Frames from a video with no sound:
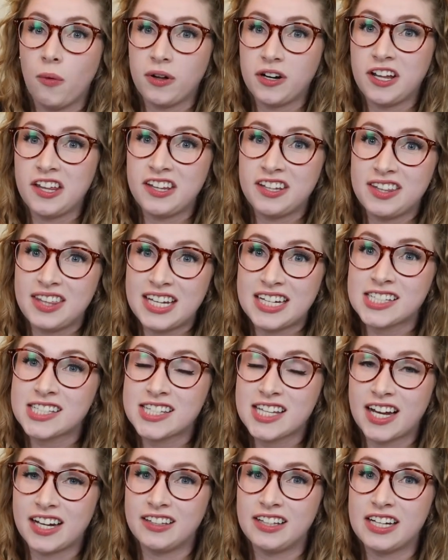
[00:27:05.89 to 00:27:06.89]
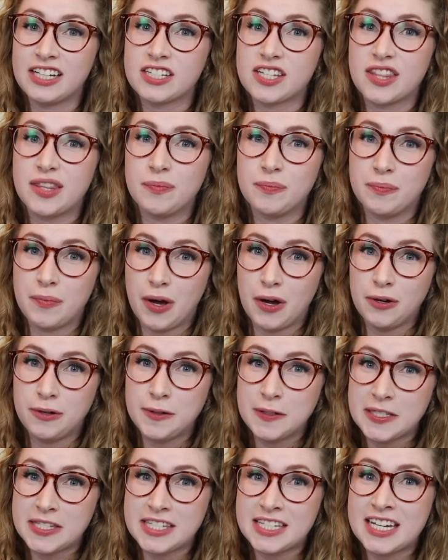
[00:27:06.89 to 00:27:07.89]
One of the things I liked the
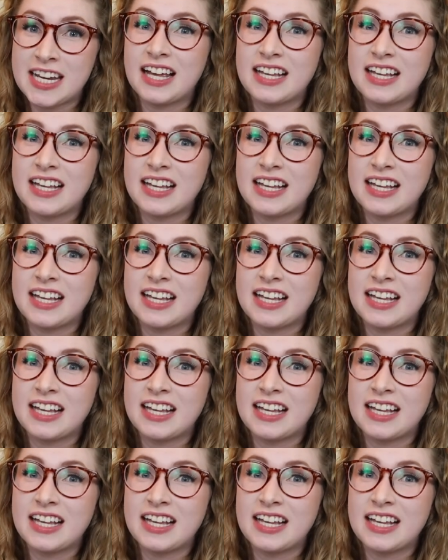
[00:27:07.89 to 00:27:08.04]
most